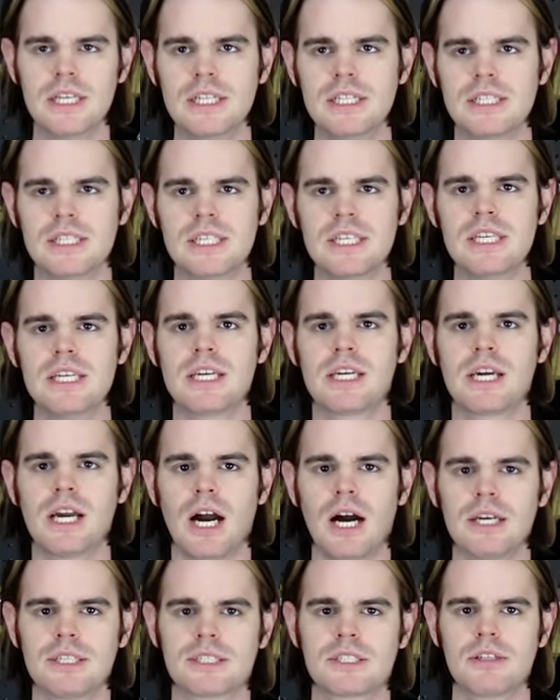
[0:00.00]
N Z
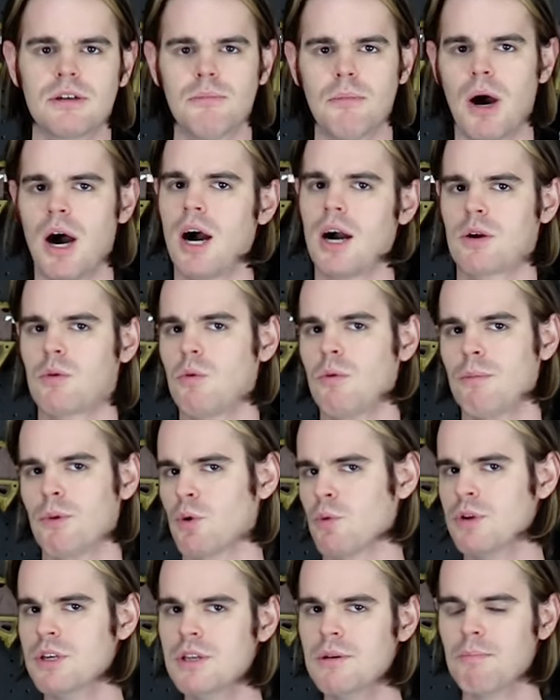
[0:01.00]
custom
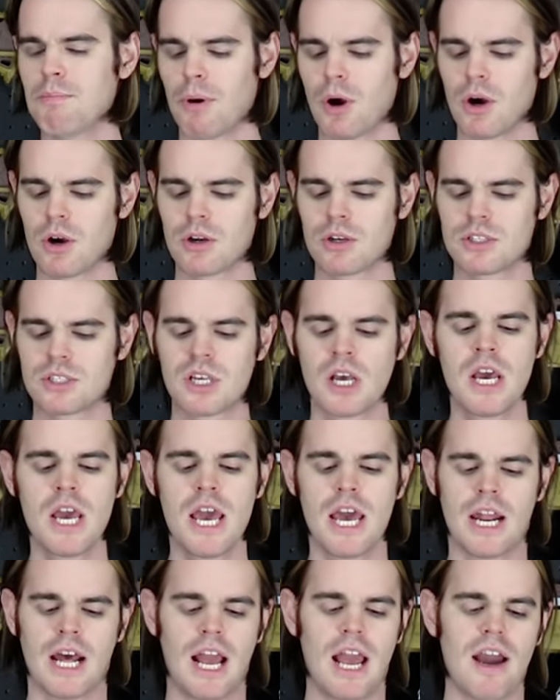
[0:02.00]
aquamarine parts.
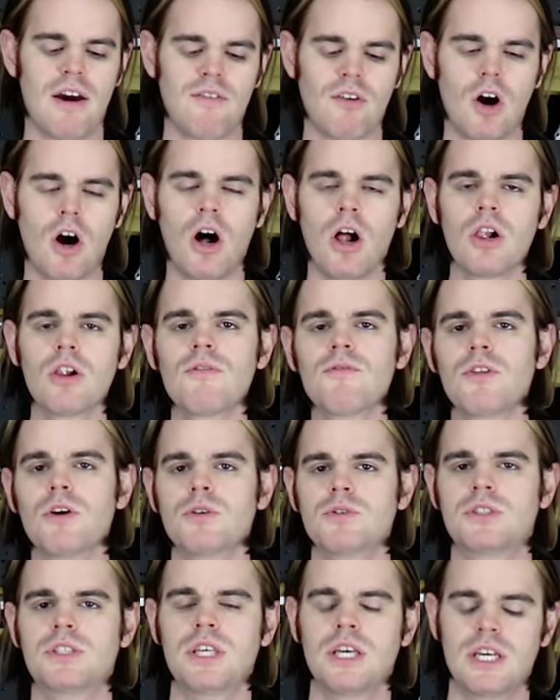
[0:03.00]
And I have all of
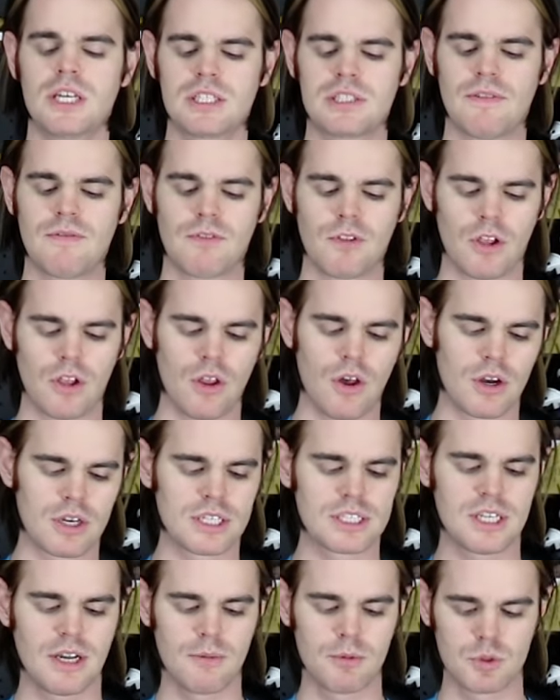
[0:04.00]
those things. And for the
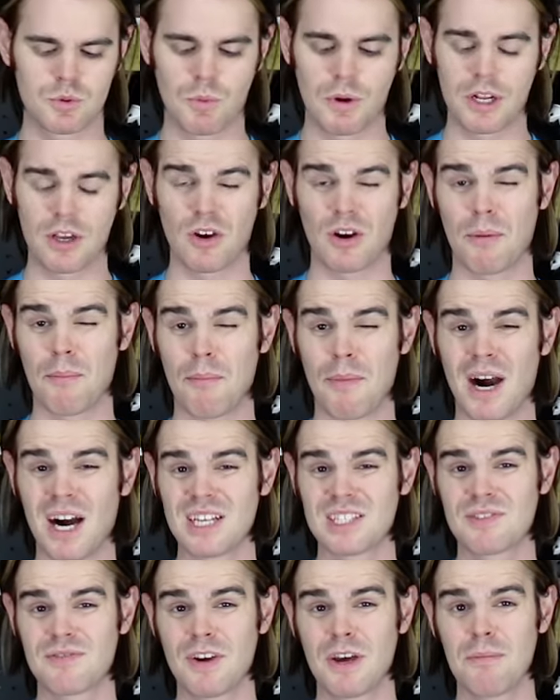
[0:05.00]
longest time, I was waiting on a
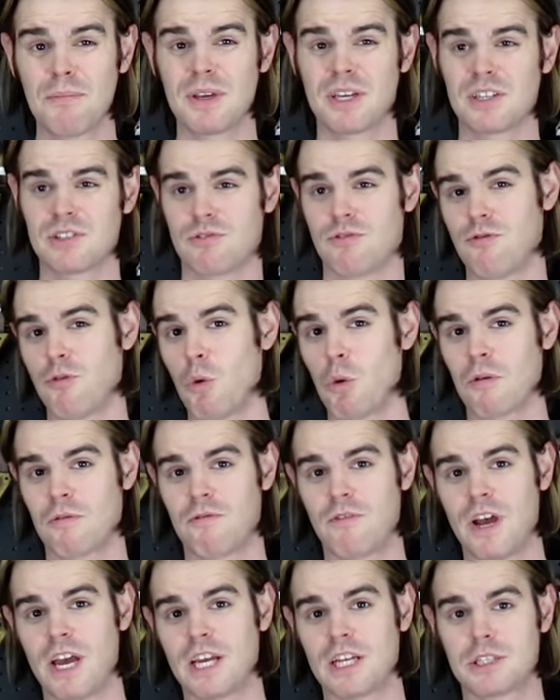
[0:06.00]
MOSFET because four
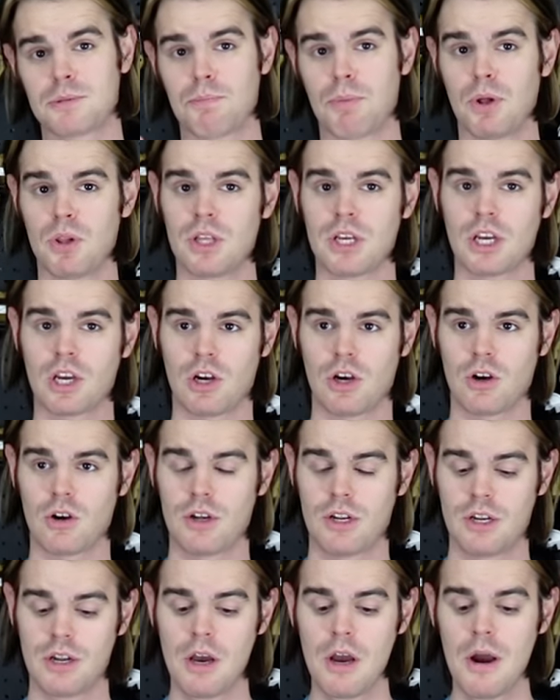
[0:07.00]
fangs pulling
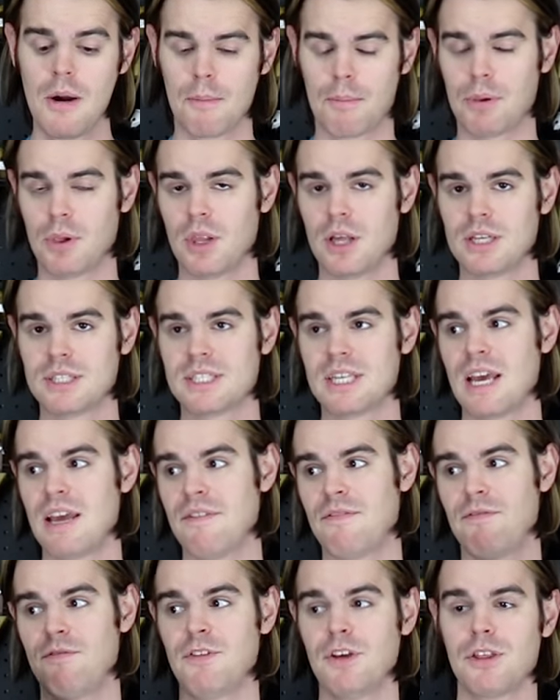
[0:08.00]
current plus a
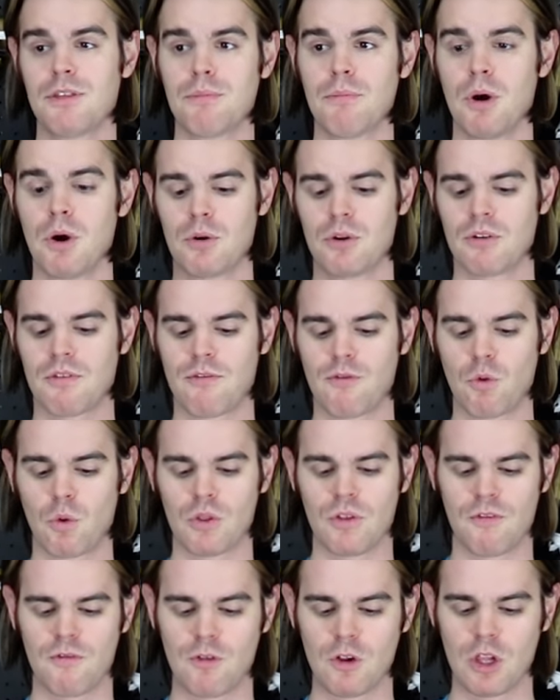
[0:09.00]
fifth motor for
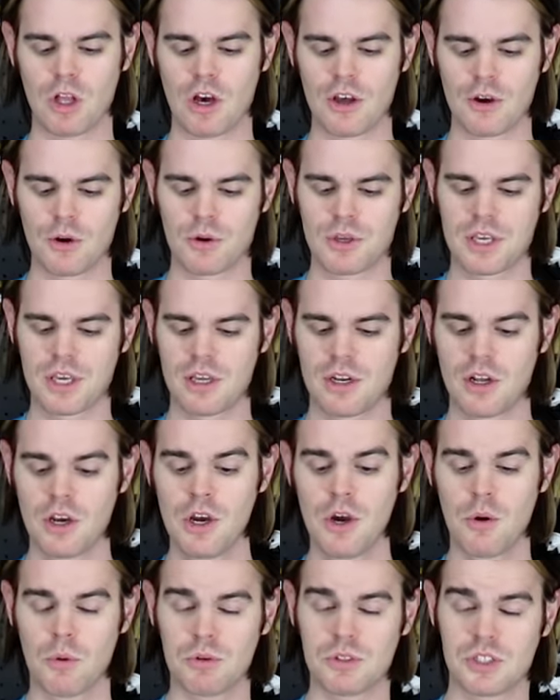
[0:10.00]
the full auto kit
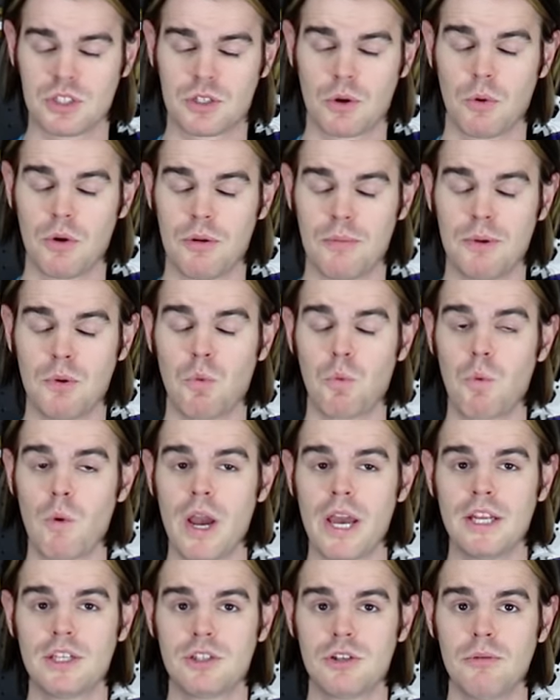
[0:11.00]
was just going to be
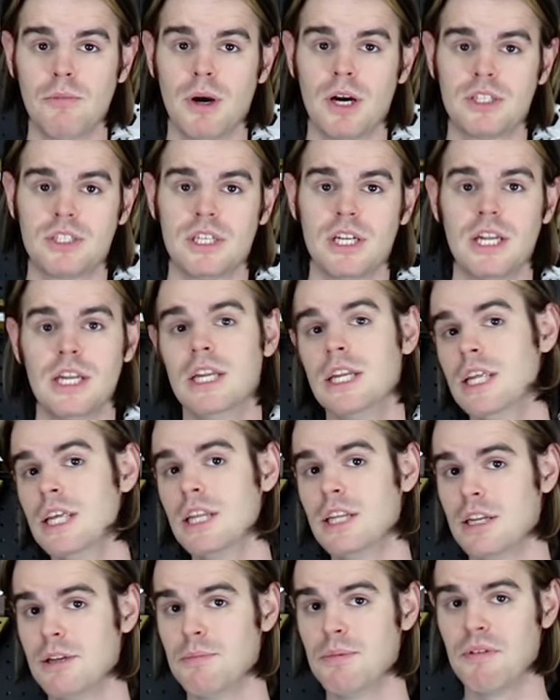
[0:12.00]
way too much, and it
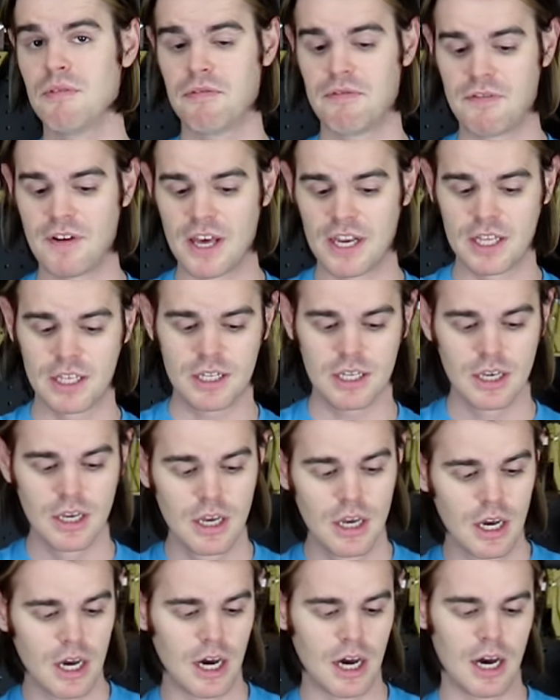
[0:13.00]
needed to be fetted.
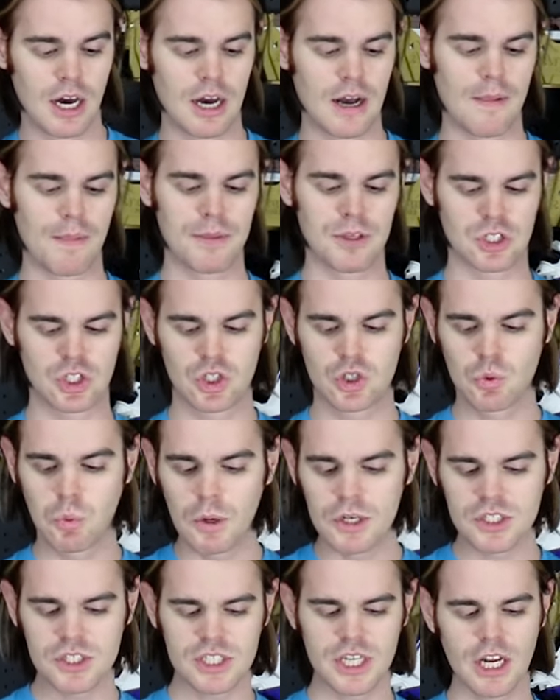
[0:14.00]
Uh, the
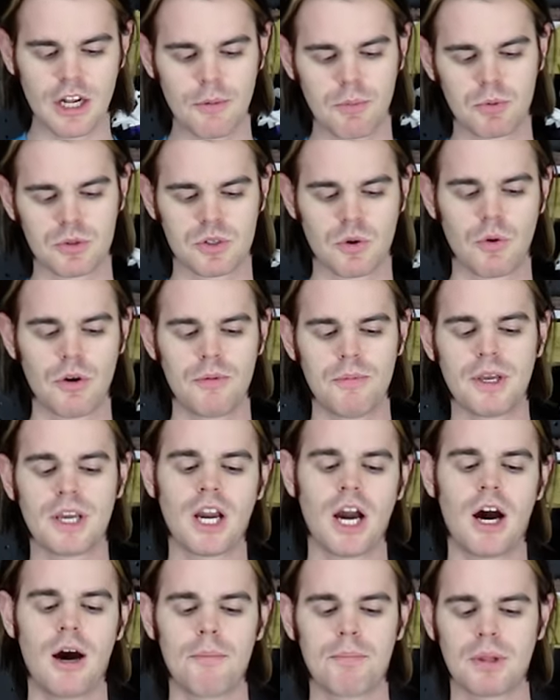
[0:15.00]
switch setup was going to be
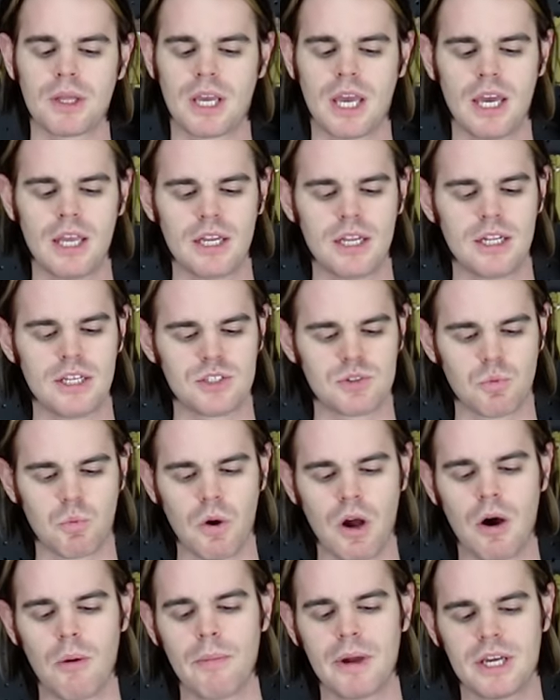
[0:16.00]
complicated as
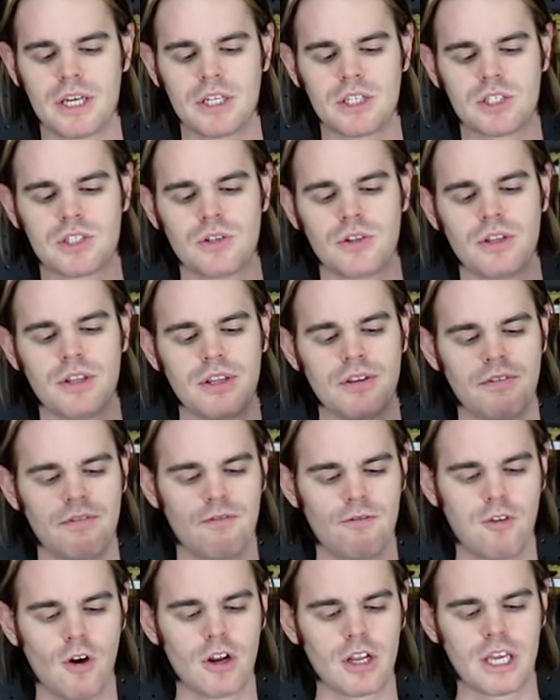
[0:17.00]
well, making sure that the
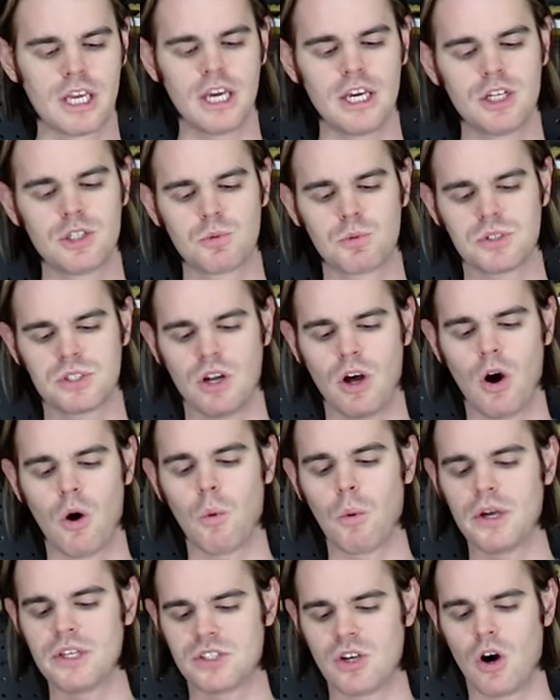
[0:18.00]
front cage wasn't
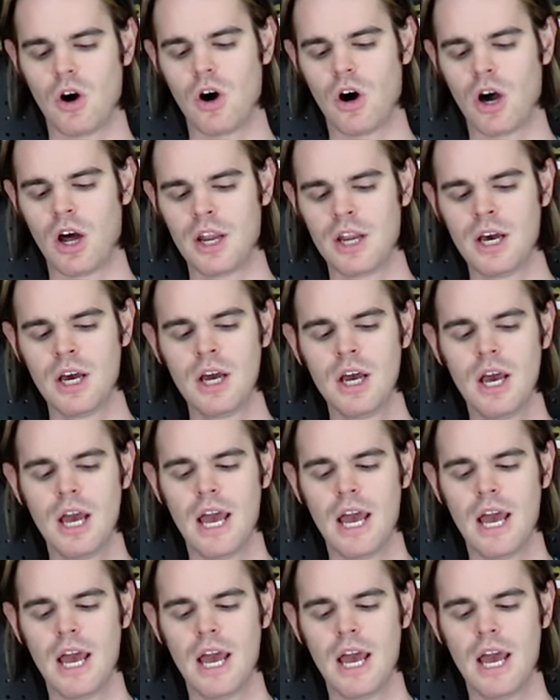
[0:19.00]
always on.